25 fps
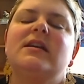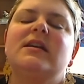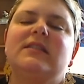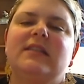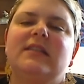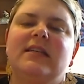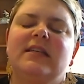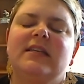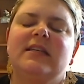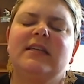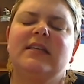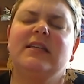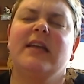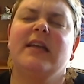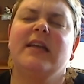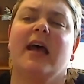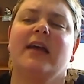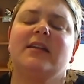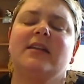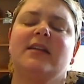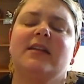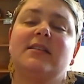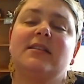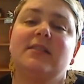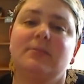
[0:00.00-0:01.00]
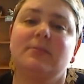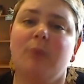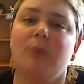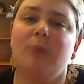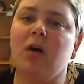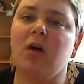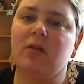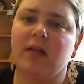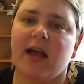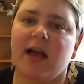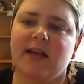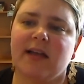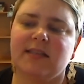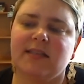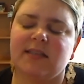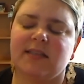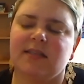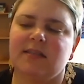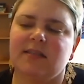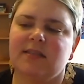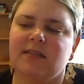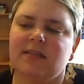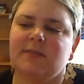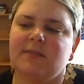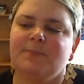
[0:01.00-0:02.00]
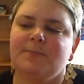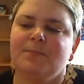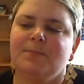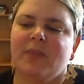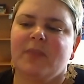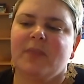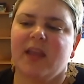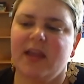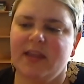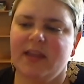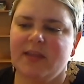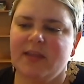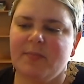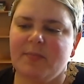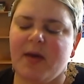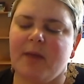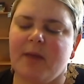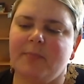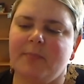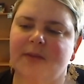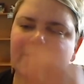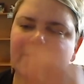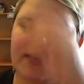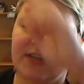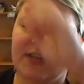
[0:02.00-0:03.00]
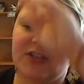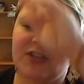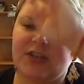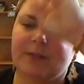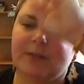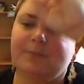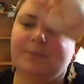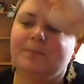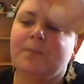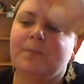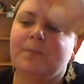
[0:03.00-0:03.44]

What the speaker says: to detect small classes in the population.